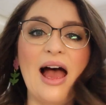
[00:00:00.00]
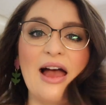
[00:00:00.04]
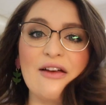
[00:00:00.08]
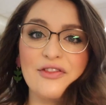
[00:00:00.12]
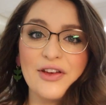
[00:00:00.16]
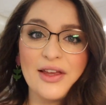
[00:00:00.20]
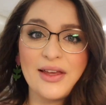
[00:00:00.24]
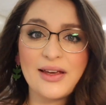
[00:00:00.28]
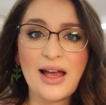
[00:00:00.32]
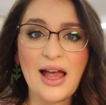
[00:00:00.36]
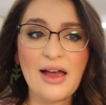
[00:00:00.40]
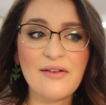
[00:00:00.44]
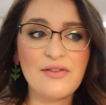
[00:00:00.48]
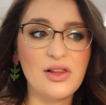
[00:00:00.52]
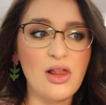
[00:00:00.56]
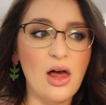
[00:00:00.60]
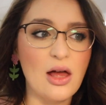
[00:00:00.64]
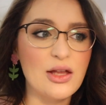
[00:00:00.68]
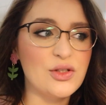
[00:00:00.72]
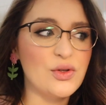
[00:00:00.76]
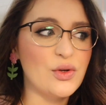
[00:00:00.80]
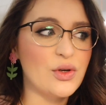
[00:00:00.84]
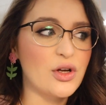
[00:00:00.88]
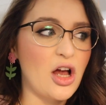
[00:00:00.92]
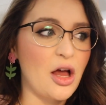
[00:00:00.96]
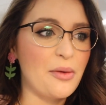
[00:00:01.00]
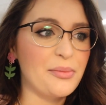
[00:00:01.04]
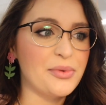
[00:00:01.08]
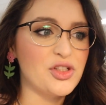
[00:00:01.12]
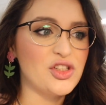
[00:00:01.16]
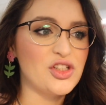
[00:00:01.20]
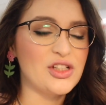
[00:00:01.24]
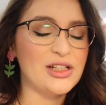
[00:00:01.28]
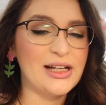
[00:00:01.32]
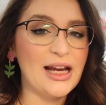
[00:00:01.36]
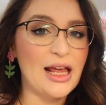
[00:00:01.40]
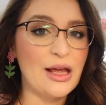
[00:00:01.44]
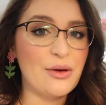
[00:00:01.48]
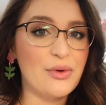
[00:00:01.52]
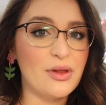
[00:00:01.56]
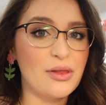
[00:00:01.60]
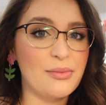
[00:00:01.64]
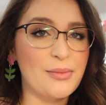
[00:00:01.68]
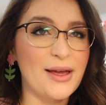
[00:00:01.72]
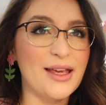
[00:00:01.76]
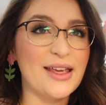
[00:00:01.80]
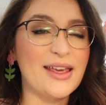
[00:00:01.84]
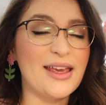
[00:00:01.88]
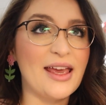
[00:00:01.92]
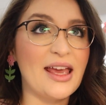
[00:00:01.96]
I feel like I have a lot to accomplish today with
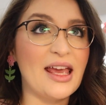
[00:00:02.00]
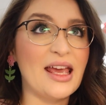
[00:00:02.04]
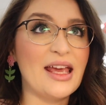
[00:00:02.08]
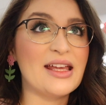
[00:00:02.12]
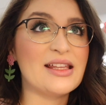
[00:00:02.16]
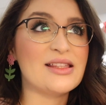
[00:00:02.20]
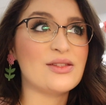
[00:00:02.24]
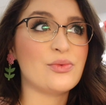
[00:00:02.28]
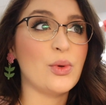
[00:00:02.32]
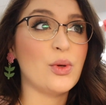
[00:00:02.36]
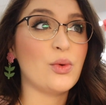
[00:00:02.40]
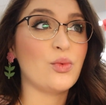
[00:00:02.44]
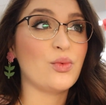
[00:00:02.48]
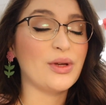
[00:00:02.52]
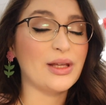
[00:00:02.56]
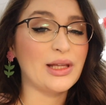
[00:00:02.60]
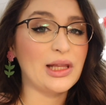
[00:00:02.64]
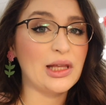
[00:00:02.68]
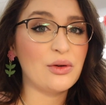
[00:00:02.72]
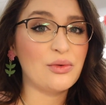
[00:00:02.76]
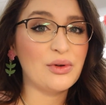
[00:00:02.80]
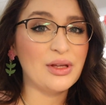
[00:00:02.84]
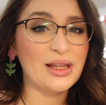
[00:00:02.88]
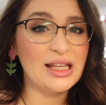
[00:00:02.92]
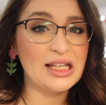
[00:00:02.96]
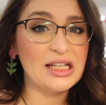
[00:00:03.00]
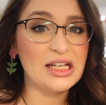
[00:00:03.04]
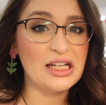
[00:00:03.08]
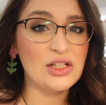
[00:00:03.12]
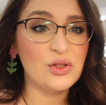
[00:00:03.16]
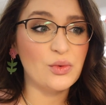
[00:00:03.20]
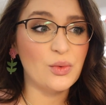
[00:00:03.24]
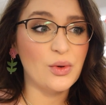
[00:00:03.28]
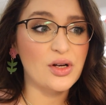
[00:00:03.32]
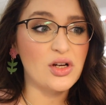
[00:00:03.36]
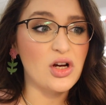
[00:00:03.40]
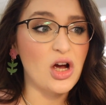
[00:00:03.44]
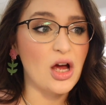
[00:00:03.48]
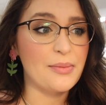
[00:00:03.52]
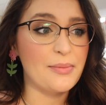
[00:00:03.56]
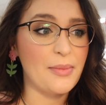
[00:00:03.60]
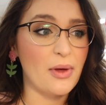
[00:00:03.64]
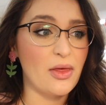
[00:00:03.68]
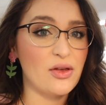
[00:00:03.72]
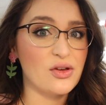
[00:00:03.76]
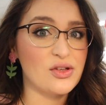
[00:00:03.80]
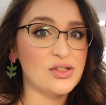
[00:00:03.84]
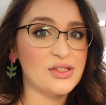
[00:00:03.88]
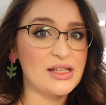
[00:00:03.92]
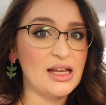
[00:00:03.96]
my kids. We really, really need to work on
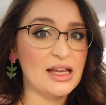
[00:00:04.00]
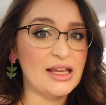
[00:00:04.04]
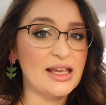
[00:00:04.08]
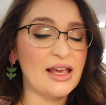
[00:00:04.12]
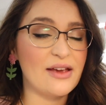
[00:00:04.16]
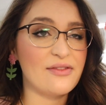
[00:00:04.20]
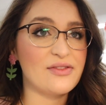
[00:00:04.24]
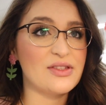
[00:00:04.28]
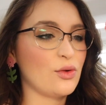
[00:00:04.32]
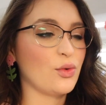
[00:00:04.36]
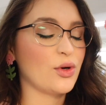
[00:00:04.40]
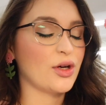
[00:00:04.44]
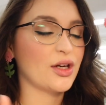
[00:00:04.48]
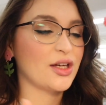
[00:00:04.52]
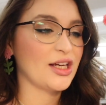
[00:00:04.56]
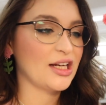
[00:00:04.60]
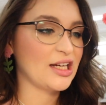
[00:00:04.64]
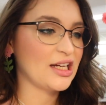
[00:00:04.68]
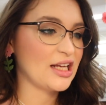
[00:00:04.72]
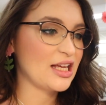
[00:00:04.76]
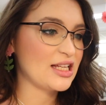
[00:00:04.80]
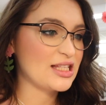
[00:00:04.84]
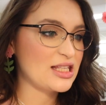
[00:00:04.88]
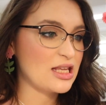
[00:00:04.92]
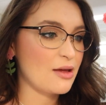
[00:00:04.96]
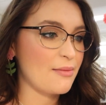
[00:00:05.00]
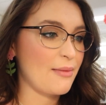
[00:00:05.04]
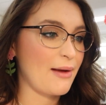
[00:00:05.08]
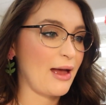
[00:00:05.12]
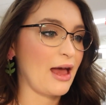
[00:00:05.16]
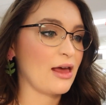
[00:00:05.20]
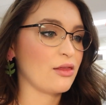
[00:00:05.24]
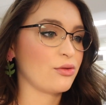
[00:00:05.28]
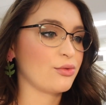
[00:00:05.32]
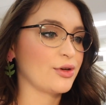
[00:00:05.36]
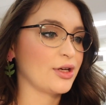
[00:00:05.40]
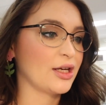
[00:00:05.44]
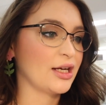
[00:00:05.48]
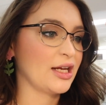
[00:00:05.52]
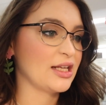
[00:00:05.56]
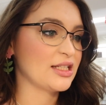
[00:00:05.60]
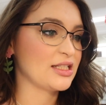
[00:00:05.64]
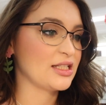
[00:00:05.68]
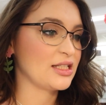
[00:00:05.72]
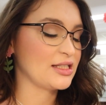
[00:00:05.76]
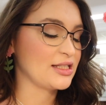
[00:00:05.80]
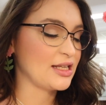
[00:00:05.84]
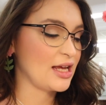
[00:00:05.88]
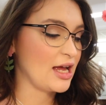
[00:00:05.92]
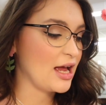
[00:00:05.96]
Mother's Day gifts. So we're gonna get to math, we're gonna get
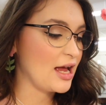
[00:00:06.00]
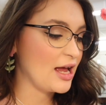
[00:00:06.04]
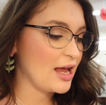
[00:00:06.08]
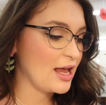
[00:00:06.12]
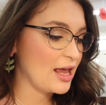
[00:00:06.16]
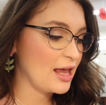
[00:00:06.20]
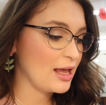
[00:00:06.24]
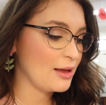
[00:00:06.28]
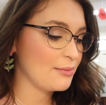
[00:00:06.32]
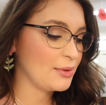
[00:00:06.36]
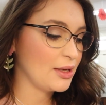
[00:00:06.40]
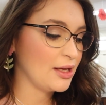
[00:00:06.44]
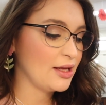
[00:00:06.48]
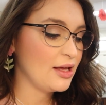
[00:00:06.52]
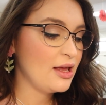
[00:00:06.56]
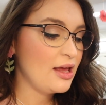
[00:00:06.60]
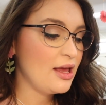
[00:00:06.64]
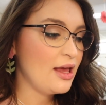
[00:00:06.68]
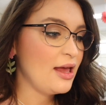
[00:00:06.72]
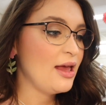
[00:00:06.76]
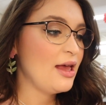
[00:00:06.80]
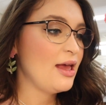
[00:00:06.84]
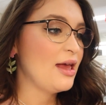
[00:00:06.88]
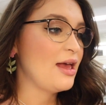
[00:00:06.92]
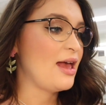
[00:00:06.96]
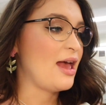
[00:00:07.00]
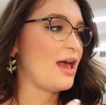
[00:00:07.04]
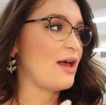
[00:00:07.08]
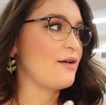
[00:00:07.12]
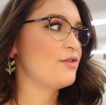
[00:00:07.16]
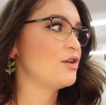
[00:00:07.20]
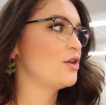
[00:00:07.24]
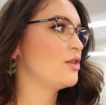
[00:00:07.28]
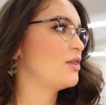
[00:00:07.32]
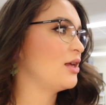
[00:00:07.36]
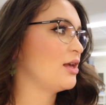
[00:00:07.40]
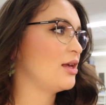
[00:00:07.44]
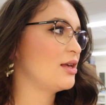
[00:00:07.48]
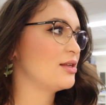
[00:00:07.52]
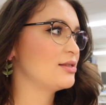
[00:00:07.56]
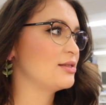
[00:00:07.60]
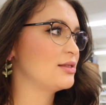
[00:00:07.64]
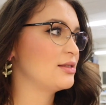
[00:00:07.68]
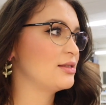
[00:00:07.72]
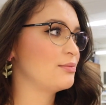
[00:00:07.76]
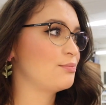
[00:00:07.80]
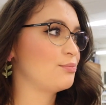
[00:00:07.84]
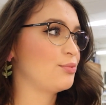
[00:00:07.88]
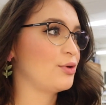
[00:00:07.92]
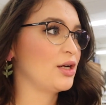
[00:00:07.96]
to time. Everything
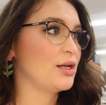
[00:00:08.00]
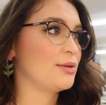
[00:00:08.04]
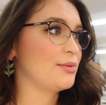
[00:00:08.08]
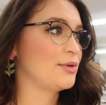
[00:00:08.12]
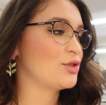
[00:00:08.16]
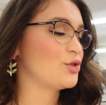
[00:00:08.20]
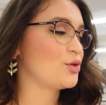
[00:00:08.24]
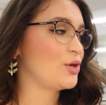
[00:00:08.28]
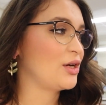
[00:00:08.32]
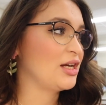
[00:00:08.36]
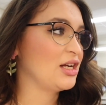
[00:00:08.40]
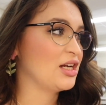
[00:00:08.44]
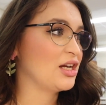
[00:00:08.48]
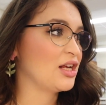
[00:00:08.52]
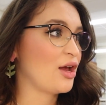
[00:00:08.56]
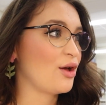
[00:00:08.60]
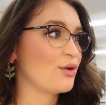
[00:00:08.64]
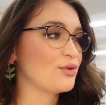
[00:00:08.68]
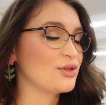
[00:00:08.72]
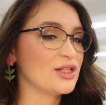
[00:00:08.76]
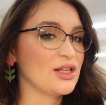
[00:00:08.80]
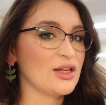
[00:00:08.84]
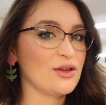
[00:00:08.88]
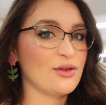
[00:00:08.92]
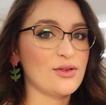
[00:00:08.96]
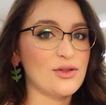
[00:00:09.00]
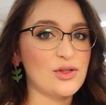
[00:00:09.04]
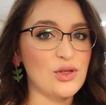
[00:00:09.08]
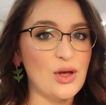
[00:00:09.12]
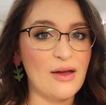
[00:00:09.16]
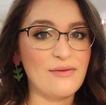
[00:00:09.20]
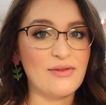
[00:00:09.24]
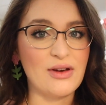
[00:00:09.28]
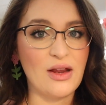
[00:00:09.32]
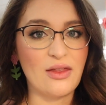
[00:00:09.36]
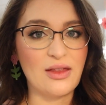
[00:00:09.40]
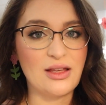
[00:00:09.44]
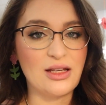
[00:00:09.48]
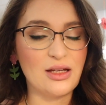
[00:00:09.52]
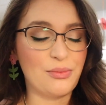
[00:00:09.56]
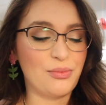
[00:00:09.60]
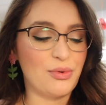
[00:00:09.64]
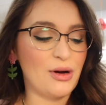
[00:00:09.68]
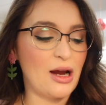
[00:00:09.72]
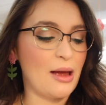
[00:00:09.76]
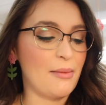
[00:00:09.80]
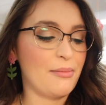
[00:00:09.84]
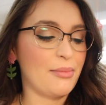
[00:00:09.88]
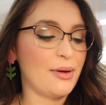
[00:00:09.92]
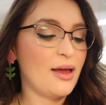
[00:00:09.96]
is pretty much ready to go too, so I have nothing to
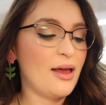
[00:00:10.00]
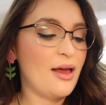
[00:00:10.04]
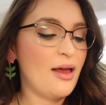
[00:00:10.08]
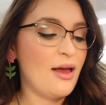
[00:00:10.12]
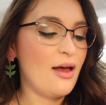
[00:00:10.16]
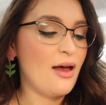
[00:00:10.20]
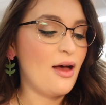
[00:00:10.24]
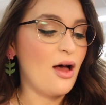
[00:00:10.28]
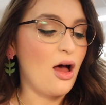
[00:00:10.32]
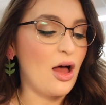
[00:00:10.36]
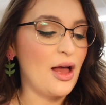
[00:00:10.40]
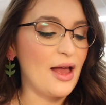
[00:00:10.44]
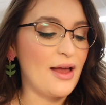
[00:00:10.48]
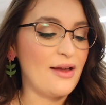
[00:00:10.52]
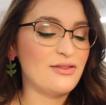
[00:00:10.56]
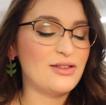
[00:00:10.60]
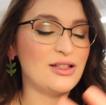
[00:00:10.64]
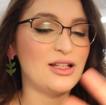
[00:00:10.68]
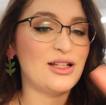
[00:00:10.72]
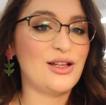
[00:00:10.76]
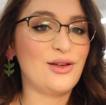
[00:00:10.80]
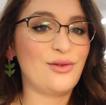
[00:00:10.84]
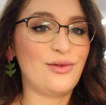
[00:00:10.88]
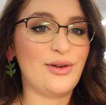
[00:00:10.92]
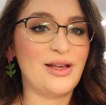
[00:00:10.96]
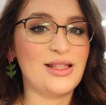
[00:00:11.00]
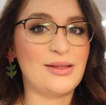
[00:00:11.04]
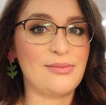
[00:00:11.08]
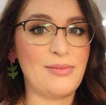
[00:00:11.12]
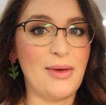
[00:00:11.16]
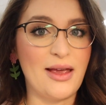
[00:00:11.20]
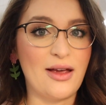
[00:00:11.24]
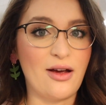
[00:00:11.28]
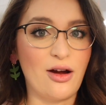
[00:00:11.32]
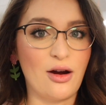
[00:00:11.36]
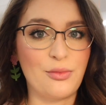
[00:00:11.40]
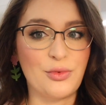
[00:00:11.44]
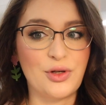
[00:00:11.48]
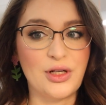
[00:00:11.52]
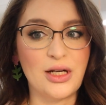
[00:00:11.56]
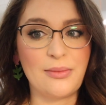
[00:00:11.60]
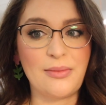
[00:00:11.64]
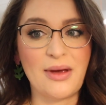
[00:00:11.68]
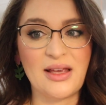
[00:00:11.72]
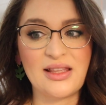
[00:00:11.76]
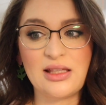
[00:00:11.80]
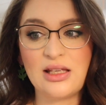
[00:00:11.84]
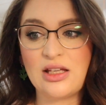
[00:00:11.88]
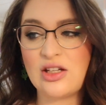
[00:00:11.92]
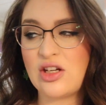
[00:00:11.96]
prep. All I have to do is make our morning
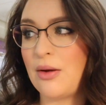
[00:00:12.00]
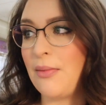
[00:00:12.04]
message.